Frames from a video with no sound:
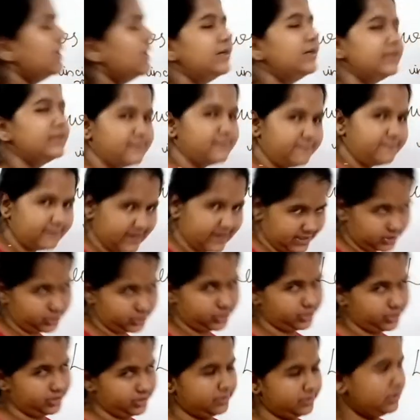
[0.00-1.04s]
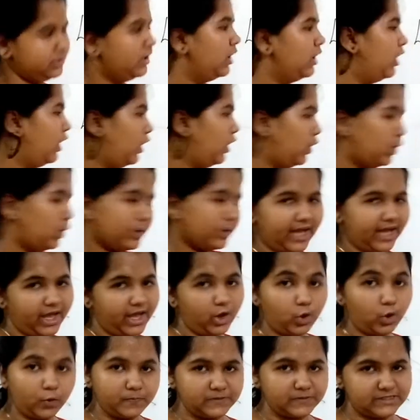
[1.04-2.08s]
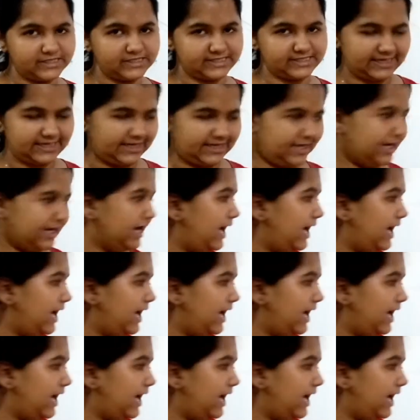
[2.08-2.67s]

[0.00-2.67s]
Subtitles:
reflection. Okay, I hope this is clear.